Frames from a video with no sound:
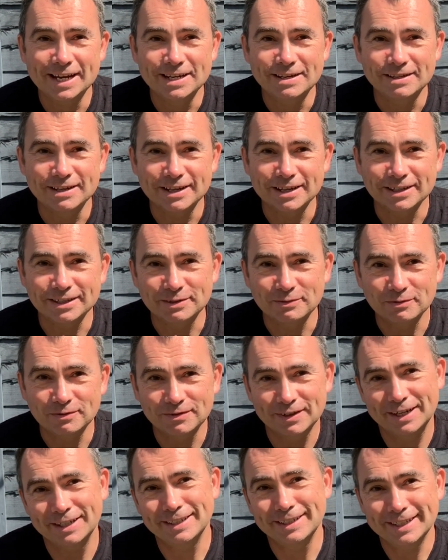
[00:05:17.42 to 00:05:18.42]
There's some
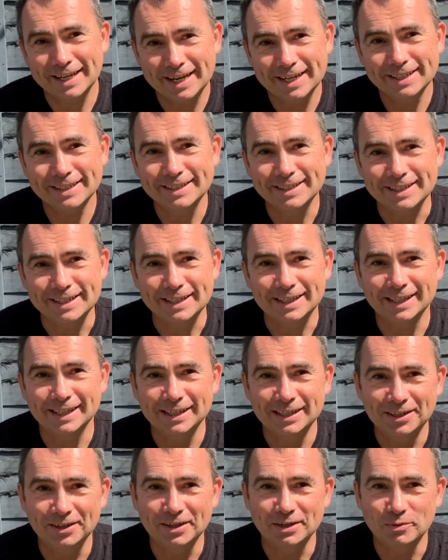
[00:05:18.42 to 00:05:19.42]
fantastic
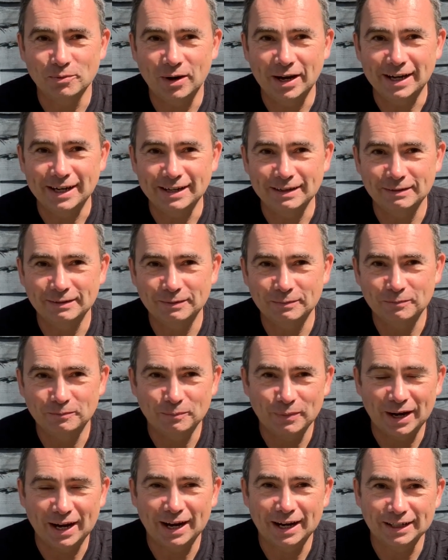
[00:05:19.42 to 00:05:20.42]
lightweight
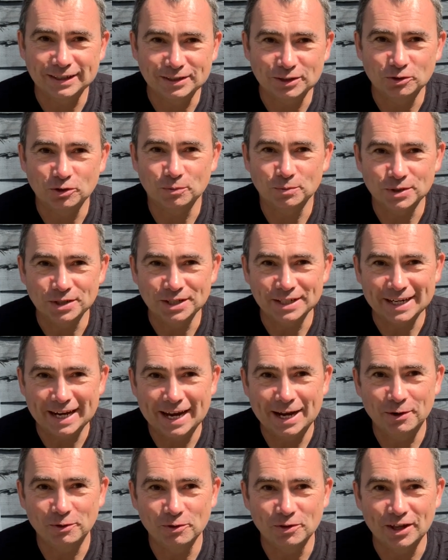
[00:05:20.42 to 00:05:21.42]
bags and options
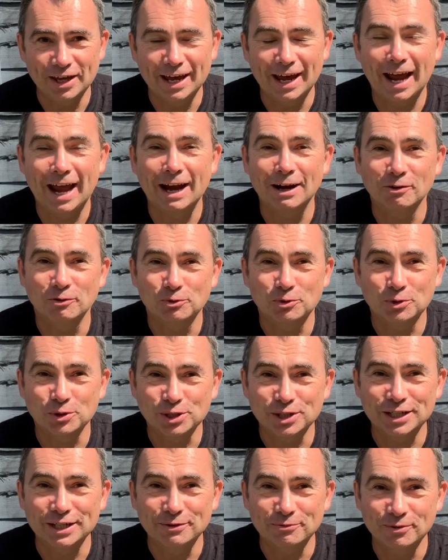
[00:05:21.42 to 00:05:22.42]
out there, and
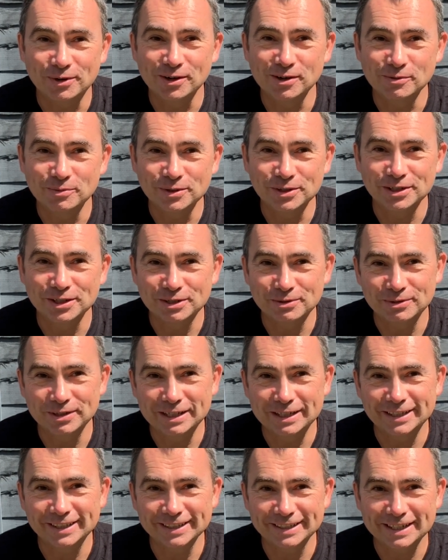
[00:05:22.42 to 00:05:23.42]
unfortunately Robens
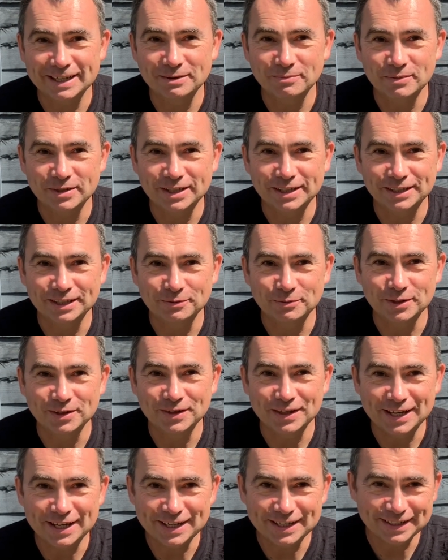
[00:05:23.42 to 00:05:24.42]
agreed to send me some of
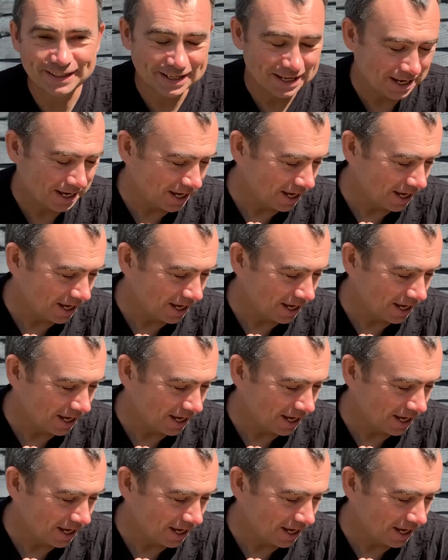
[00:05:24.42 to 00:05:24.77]
theirs.